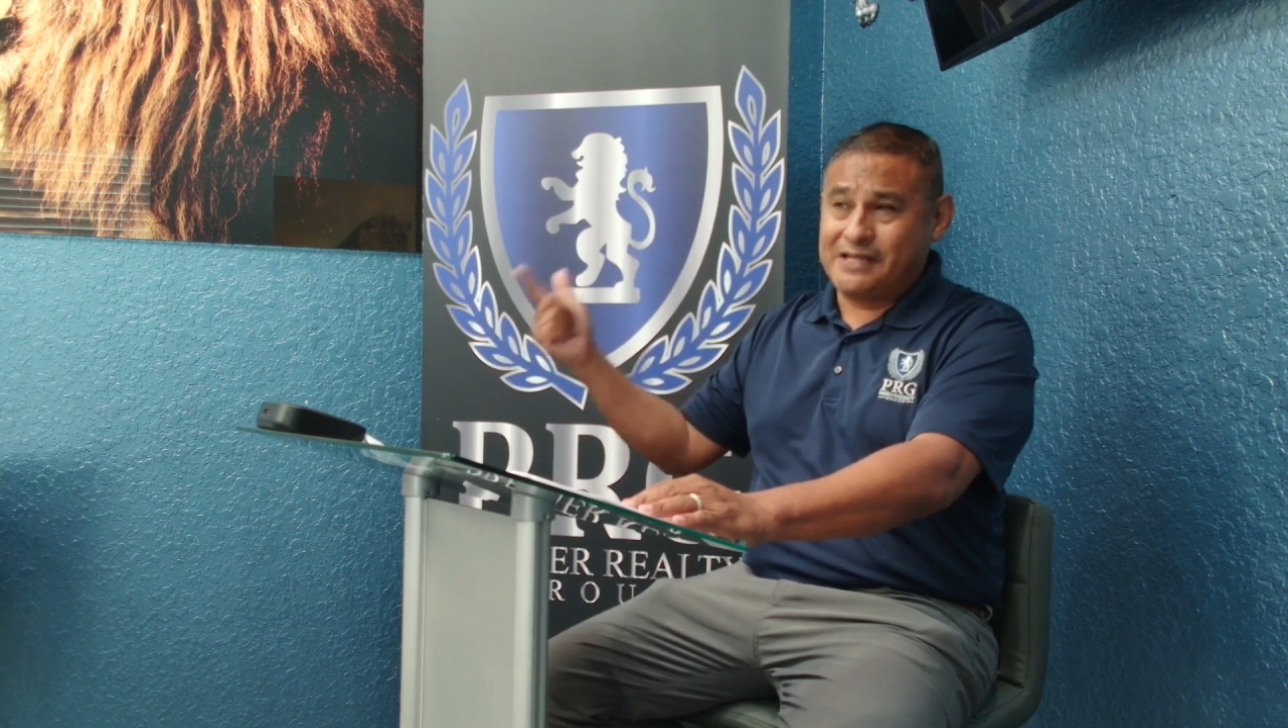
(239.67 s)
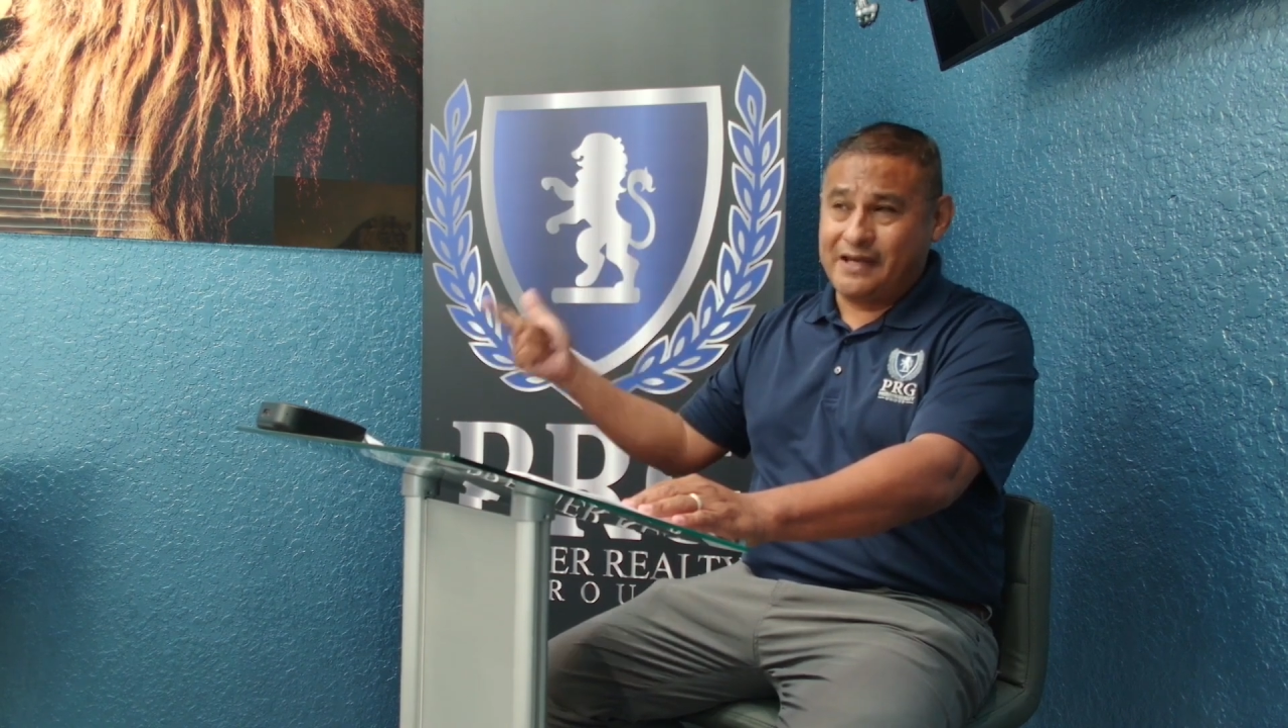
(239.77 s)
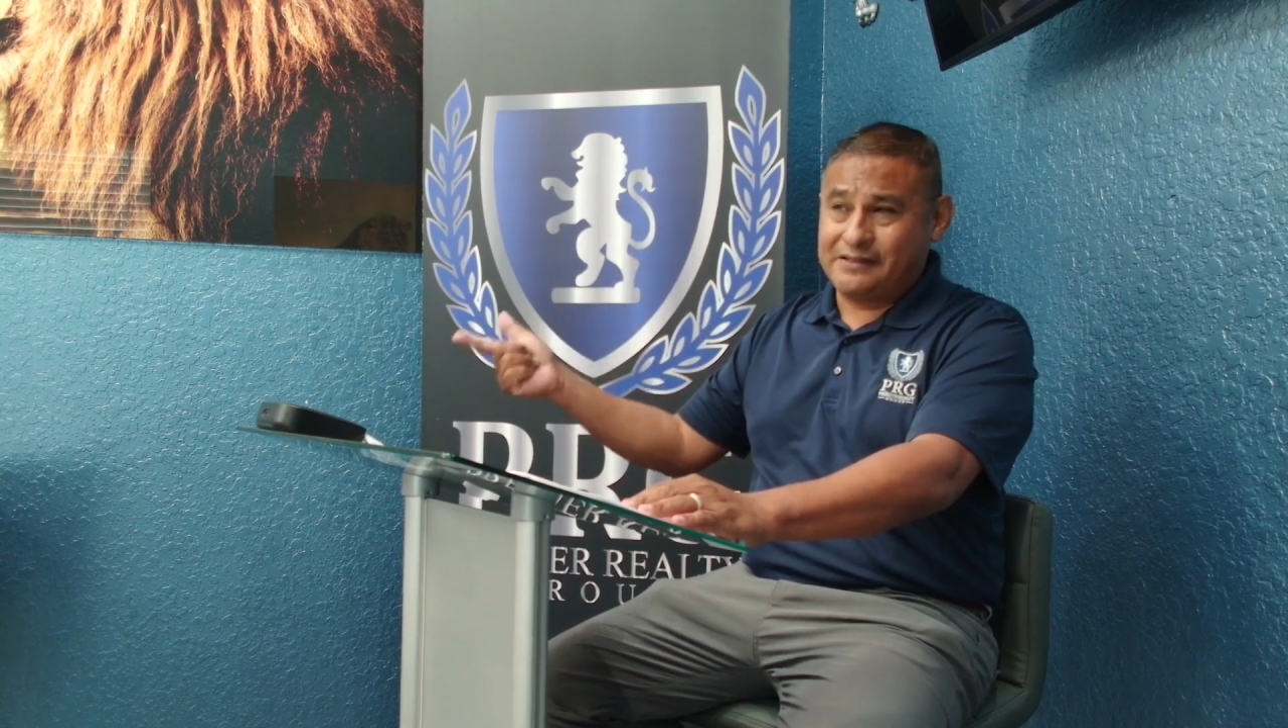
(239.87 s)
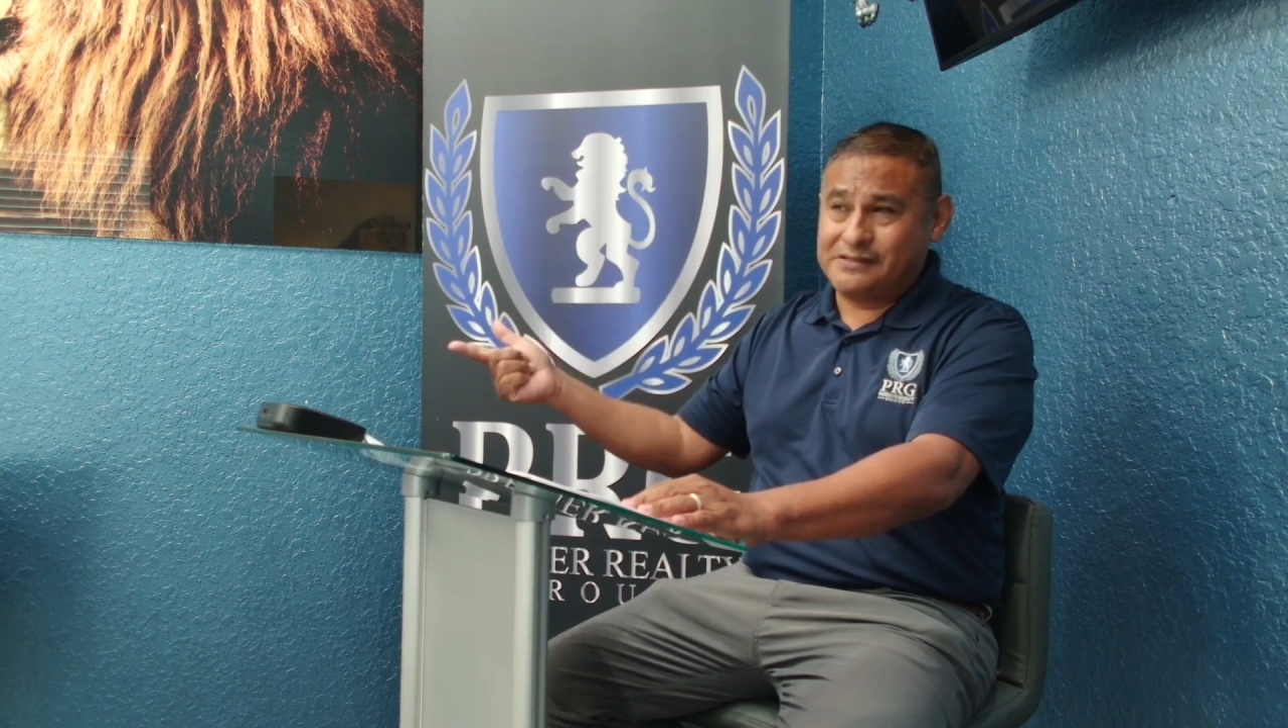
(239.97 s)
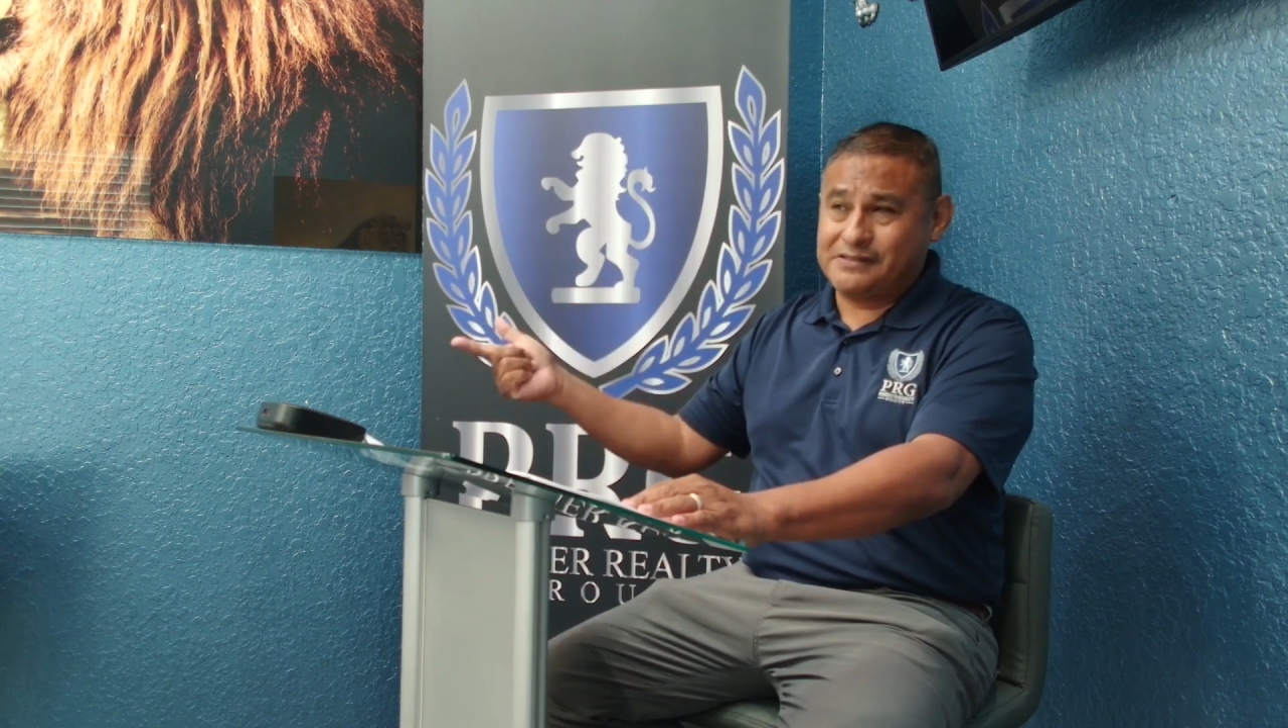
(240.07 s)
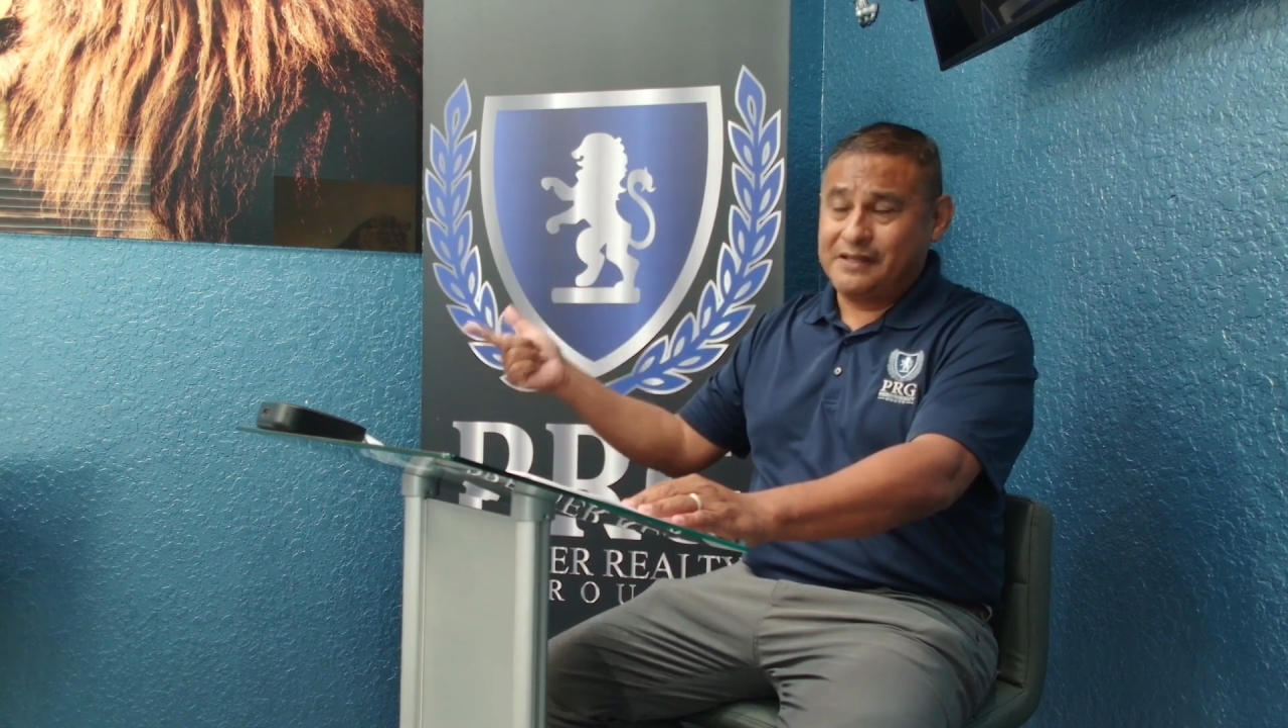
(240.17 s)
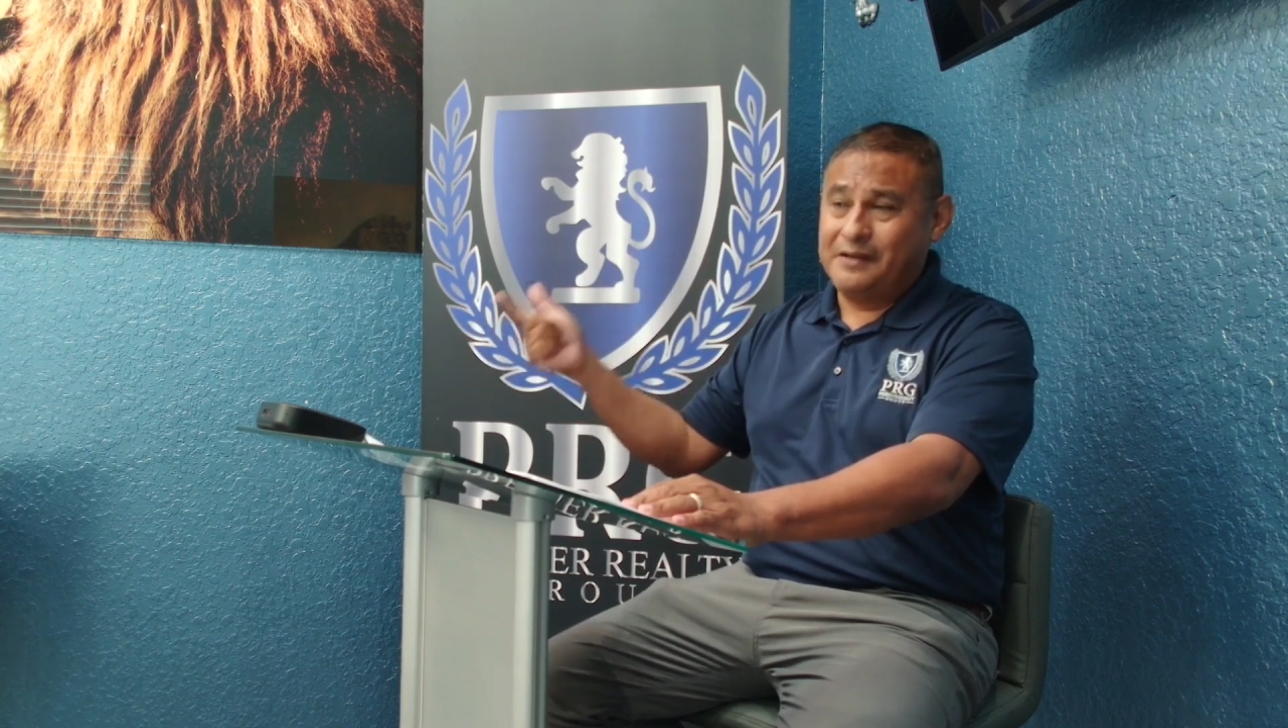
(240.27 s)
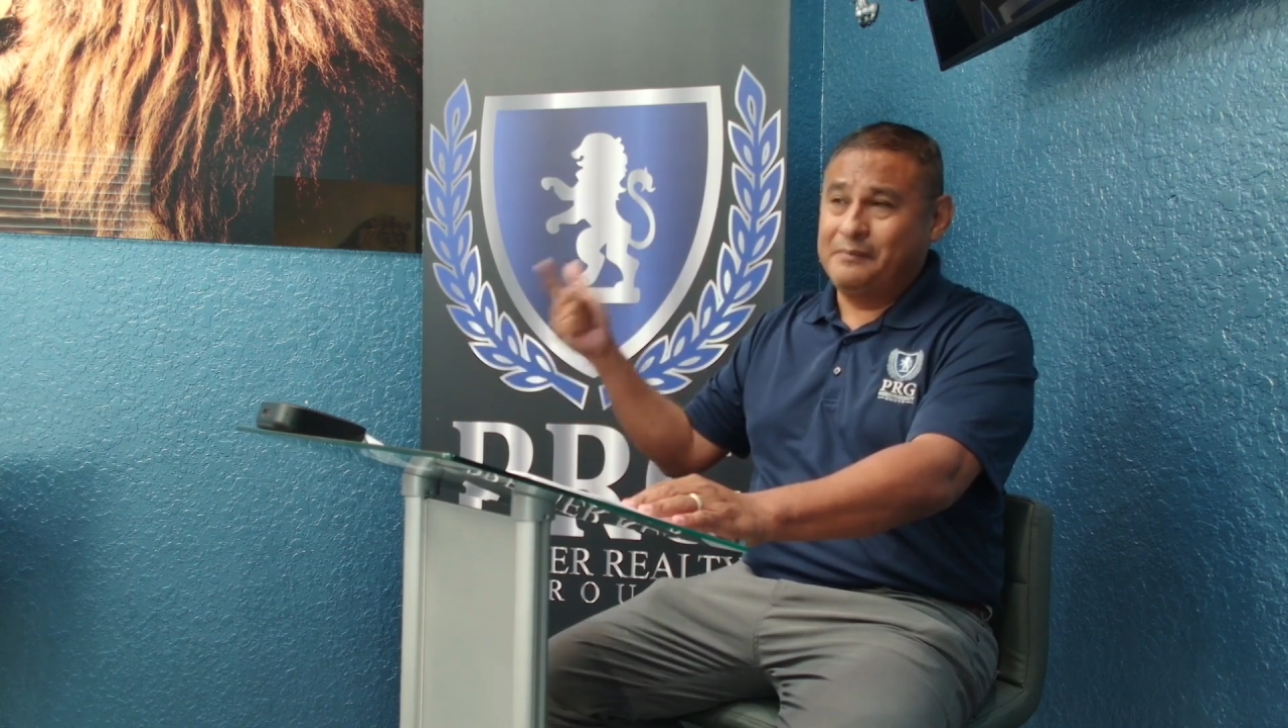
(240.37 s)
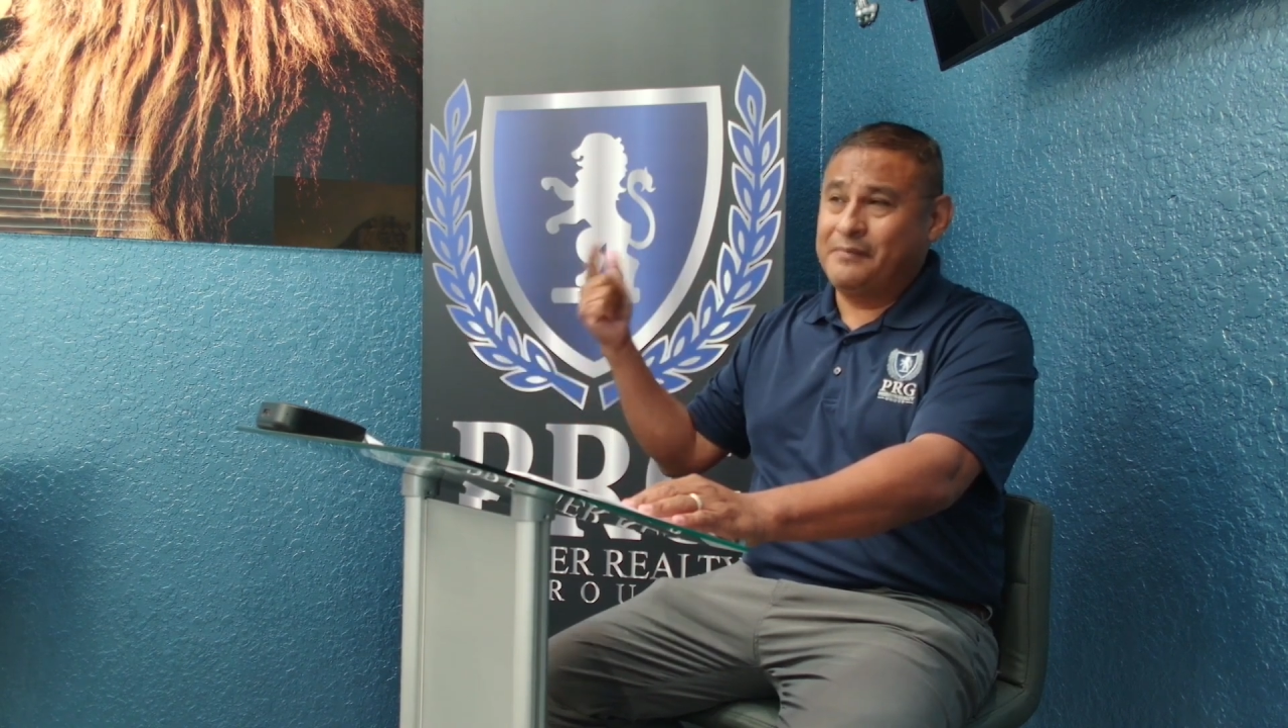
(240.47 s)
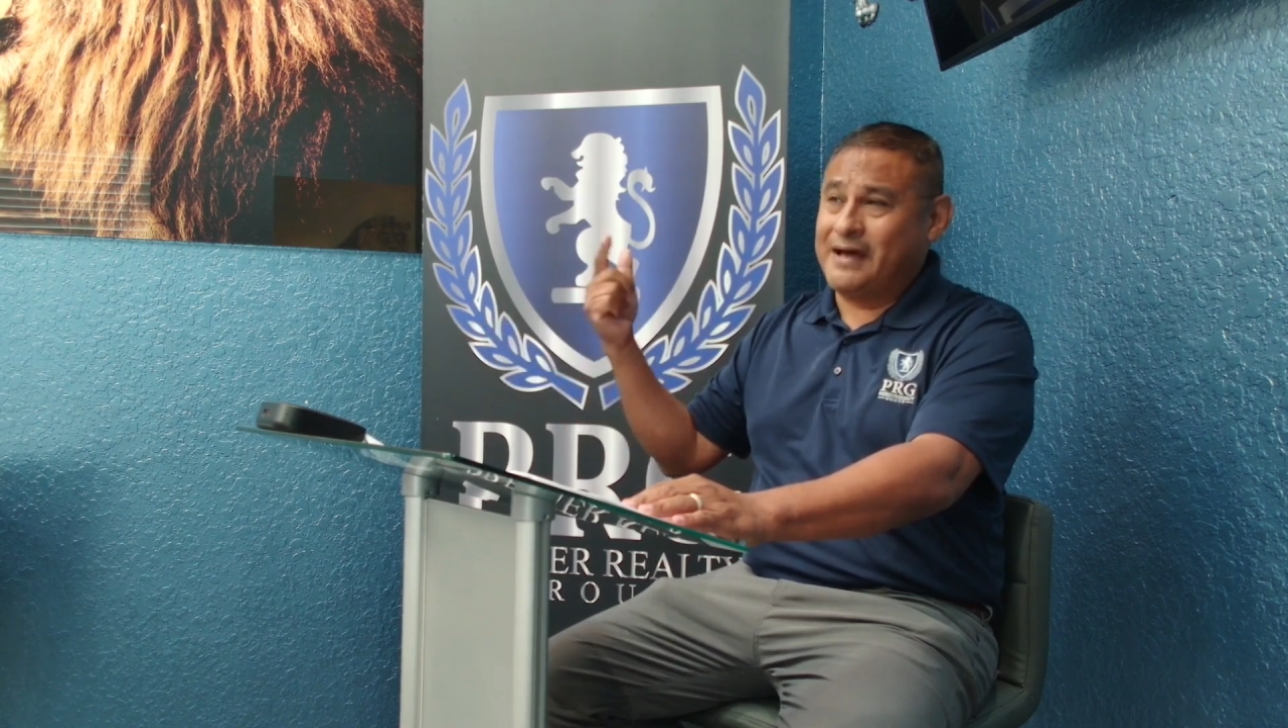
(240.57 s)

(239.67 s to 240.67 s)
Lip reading: text,